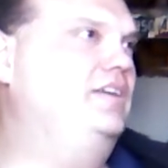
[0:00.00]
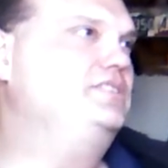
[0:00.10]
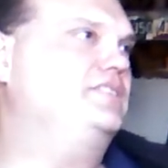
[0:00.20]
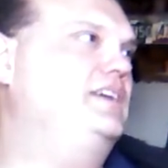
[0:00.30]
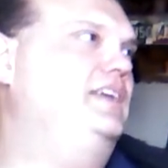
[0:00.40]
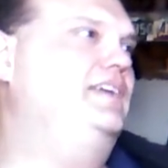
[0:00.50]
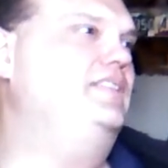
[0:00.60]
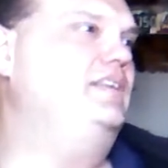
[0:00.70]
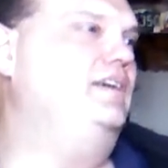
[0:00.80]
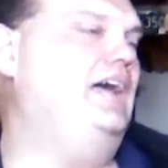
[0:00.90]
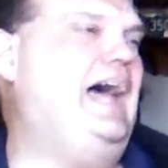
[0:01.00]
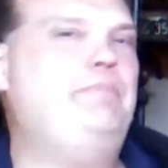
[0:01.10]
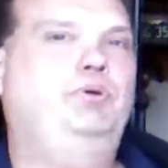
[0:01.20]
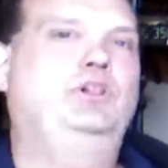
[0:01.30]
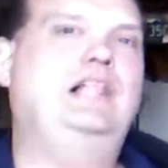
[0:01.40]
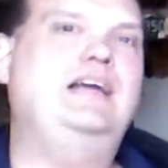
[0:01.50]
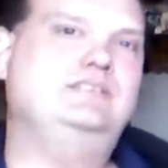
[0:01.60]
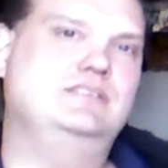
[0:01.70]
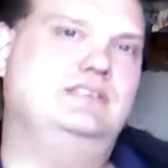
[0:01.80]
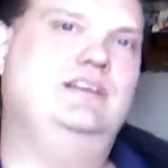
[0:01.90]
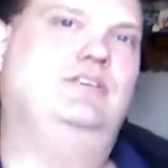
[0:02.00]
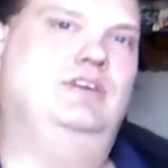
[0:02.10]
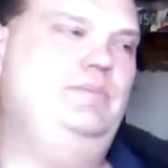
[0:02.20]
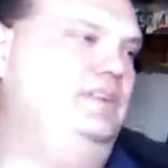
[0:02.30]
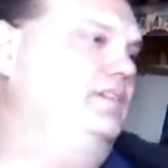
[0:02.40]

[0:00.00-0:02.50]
is a thing in the Apple licensing agreement.